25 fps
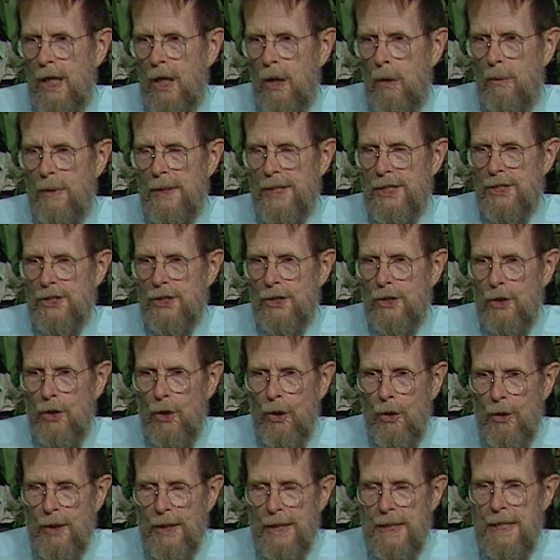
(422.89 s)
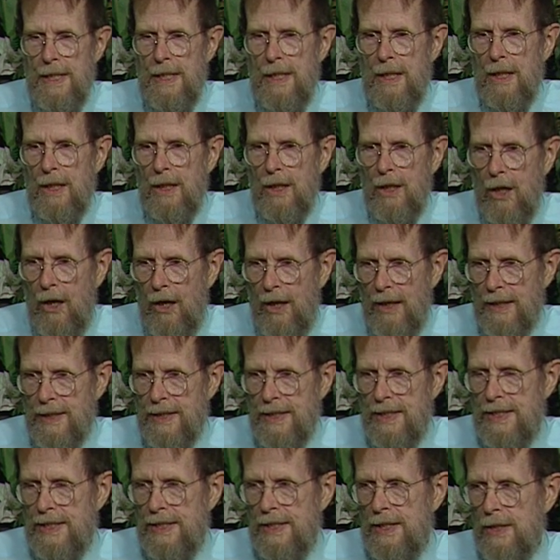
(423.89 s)
which could
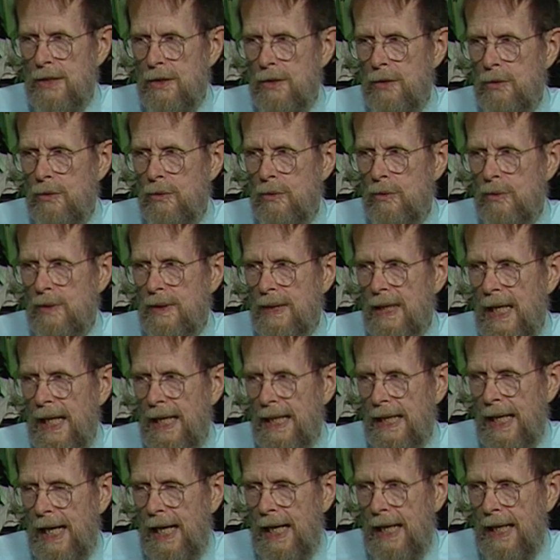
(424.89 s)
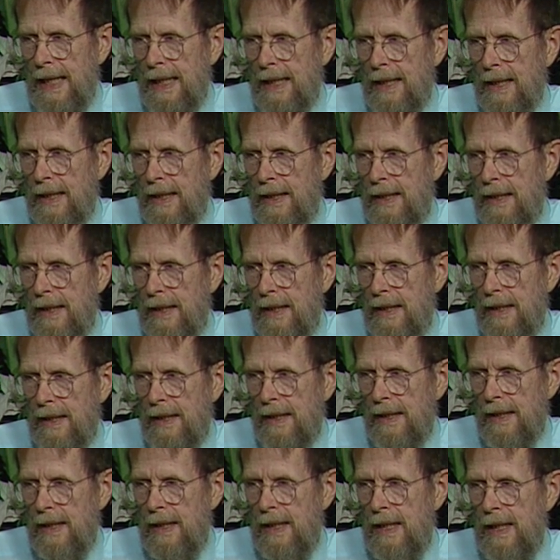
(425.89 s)
constitute an island.
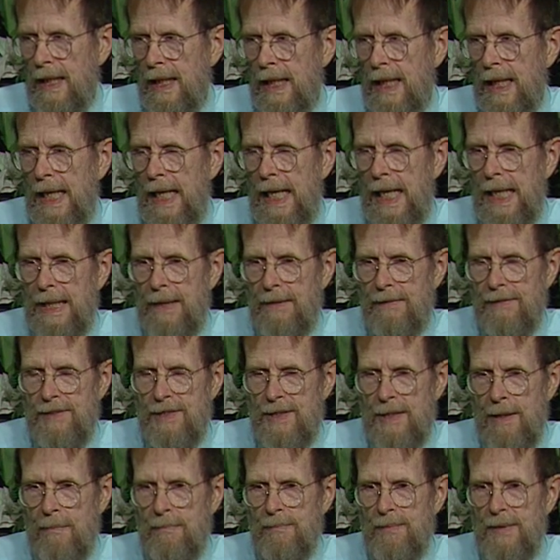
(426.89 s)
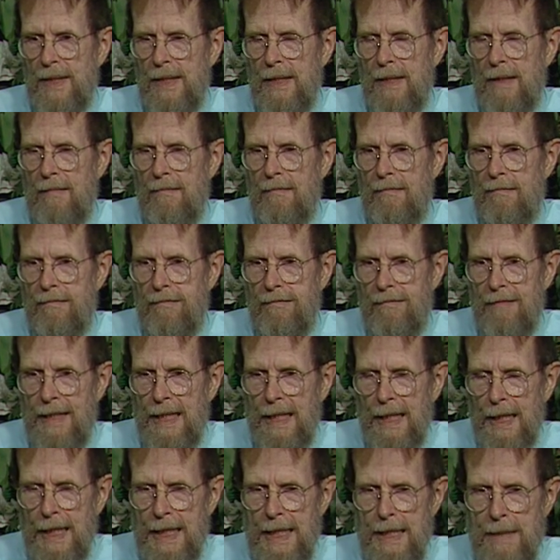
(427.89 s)
And if something
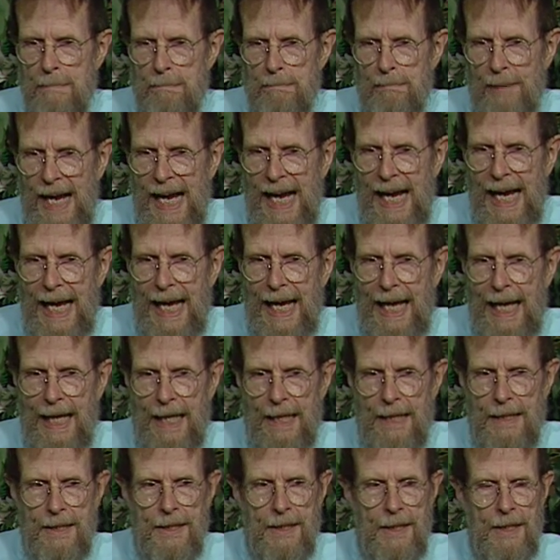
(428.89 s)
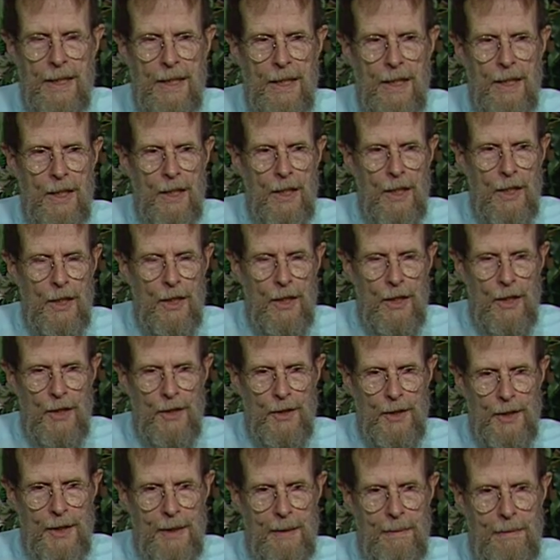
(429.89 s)
really bad
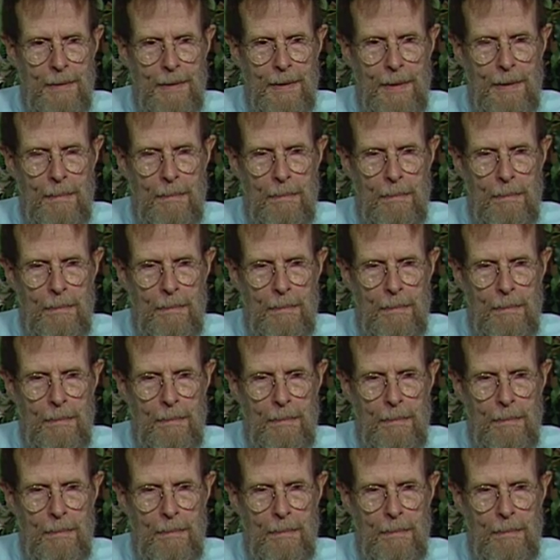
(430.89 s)
to the,